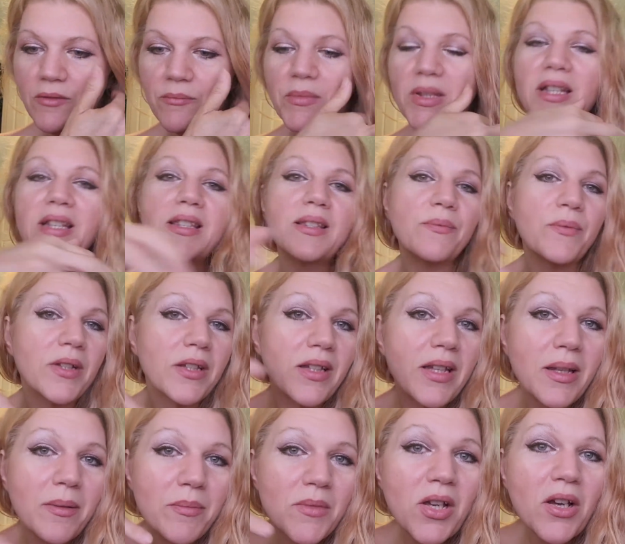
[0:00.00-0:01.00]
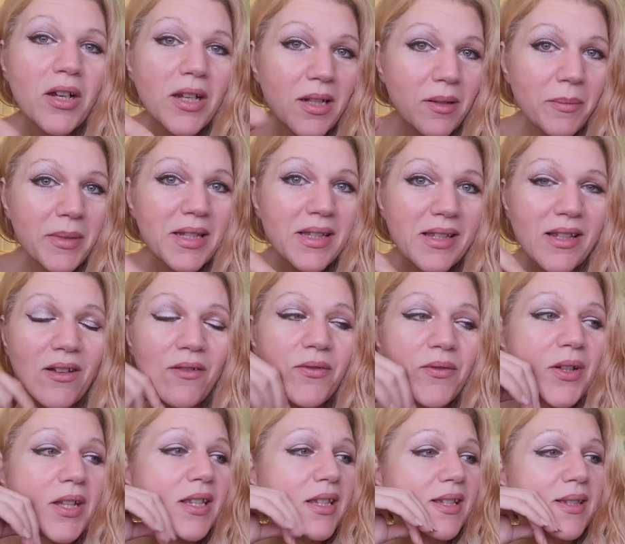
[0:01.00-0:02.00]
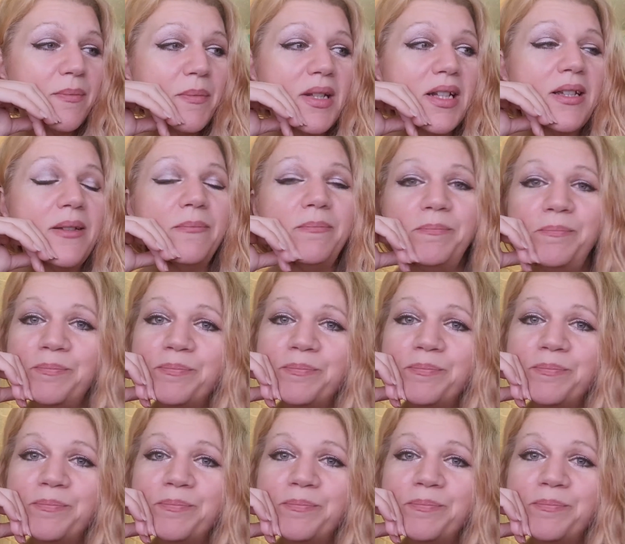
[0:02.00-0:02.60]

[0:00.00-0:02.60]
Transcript: Because really, I'm talking to myself right this minute.